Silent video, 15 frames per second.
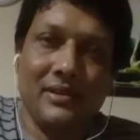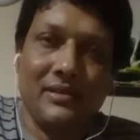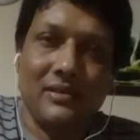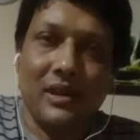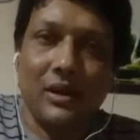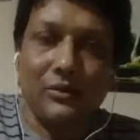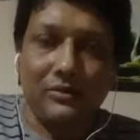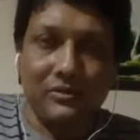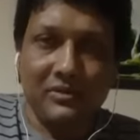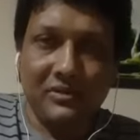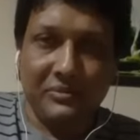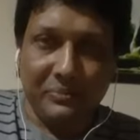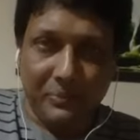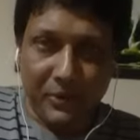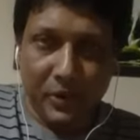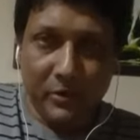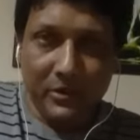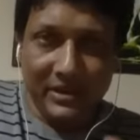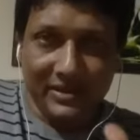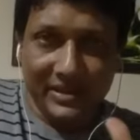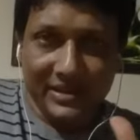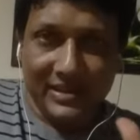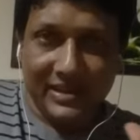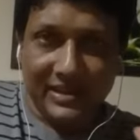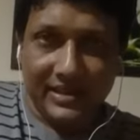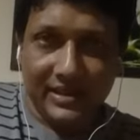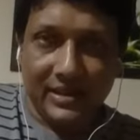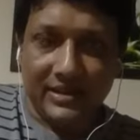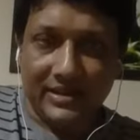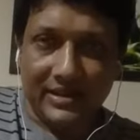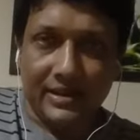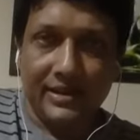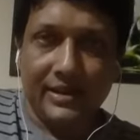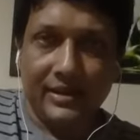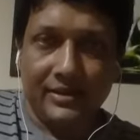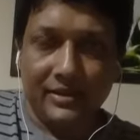Now Probably this thing are clear.